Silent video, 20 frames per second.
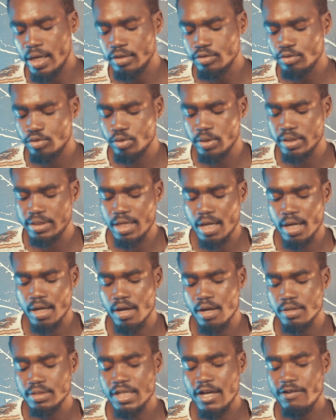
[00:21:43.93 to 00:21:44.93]
and Twitter
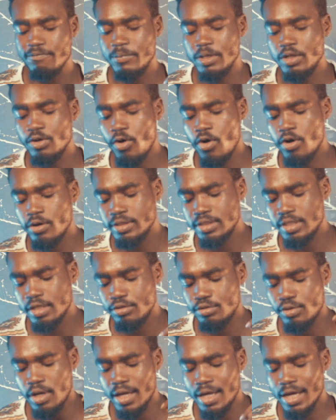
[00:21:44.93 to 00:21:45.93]
accounts have been
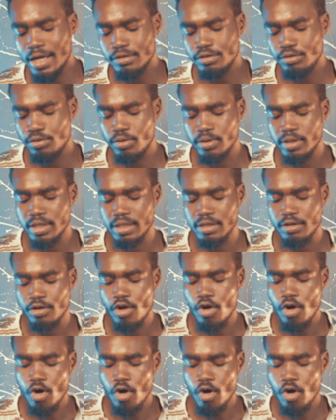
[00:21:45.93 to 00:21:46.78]
altered, so I can't log in.